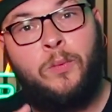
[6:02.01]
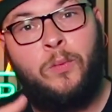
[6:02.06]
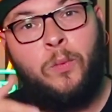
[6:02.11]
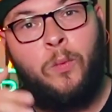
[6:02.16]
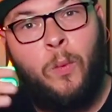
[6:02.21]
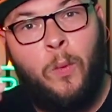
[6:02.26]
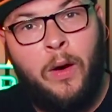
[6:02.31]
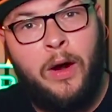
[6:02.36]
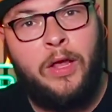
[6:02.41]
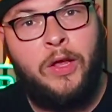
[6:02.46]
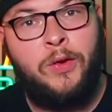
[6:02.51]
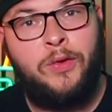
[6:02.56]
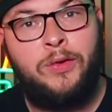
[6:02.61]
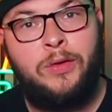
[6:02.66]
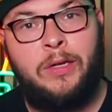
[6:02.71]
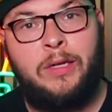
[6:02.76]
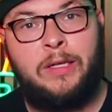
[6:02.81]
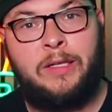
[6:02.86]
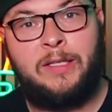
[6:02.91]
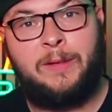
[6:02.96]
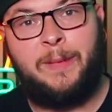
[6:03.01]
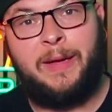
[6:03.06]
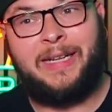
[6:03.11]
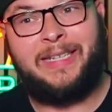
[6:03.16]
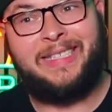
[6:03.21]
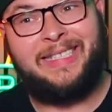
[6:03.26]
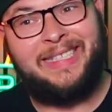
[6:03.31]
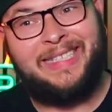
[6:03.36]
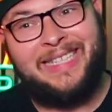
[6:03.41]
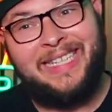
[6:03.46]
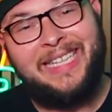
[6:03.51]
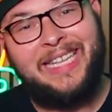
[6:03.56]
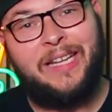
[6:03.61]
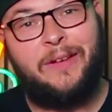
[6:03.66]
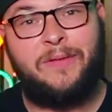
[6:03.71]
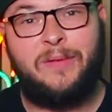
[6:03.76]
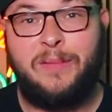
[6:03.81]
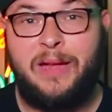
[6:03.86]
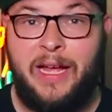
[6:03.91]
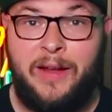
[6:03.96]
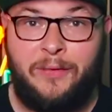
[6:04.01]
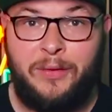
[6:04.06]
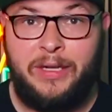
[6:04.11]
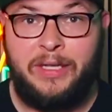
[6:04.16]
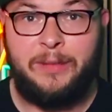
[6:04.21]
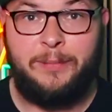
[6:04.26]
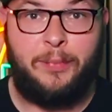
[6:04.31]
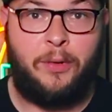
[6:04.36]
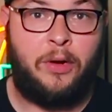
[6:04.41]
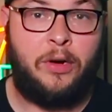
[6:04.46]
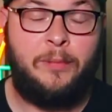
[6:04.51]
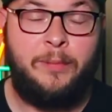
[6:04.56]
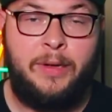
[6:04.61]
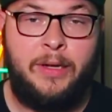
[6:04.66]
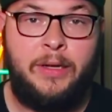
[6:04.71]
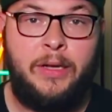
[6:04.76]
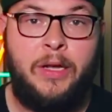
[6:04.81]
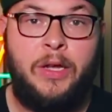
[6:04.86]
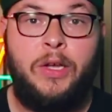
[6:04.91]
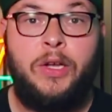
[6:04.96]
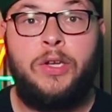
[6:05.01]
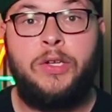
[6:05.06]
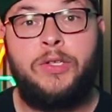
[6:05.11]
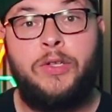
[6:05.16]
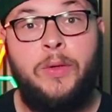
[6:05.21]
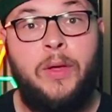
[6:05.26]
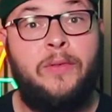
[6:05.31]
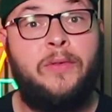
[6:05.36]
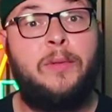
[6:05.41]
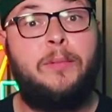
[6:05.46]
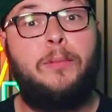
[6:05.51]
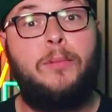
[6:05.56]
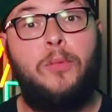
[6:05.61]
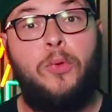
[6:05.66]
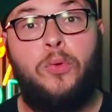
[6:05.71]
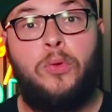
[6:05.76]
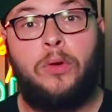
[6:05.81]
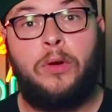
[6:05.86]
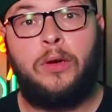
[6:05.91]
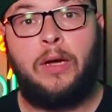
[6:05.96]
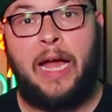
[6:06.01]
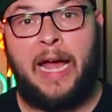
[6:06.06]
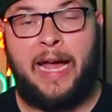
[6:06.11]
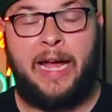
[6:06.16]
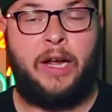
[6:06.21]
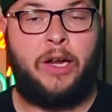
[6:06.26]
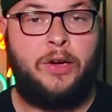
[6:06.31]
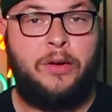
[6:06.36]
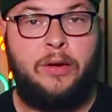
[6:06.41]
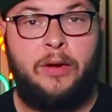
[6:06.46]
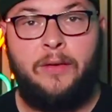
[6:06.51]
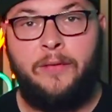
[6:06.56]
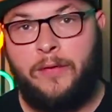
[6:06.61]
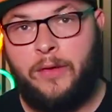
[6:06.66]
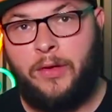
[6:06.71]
what you should expect to get from every department so you have a more accurate